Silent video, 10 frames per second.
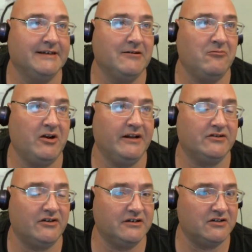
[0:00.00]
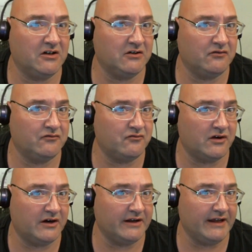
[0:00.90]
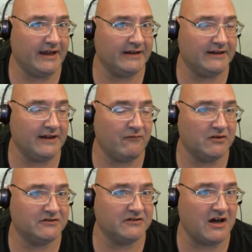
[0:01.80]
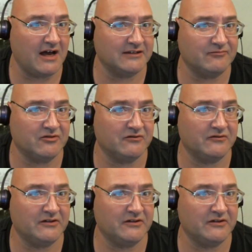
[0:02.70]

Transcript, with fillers: But I trudged on through work, and then I went to the hospital